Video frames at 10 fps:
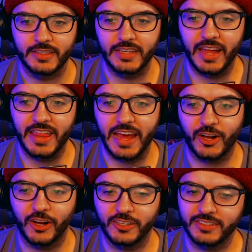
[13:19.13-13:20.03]
Now that
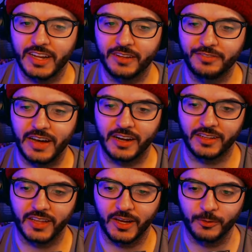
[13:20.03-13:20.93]
cart's kind of fire
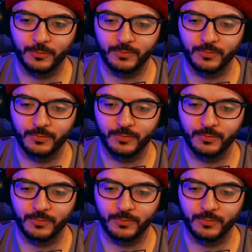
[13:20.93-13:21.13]
though.